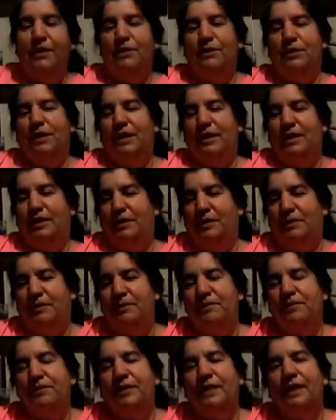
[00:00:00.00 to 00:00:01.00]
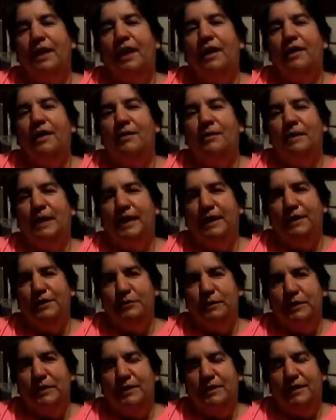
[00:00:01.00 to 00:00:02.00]
um, my
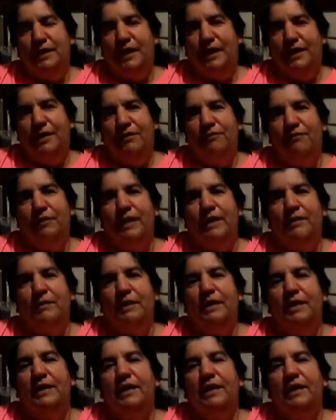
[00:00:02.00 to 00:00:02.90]
husband's side of the family,